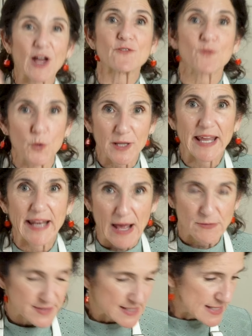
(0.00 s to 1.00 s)
like 48
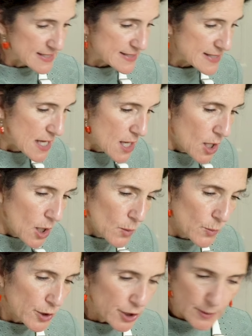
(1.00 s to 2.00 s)
ounces
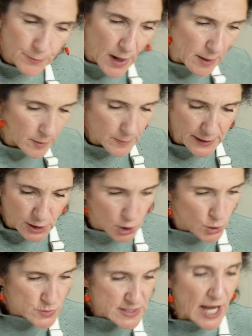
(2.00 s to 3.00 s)
we're going to probably
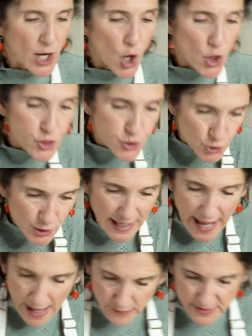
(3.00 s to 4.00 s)
use like
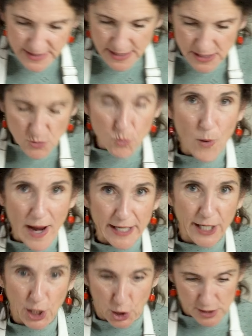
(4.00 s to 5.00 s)
30 ounces right
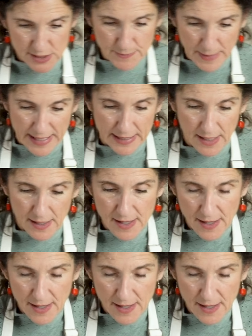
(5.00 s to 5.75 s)
here to make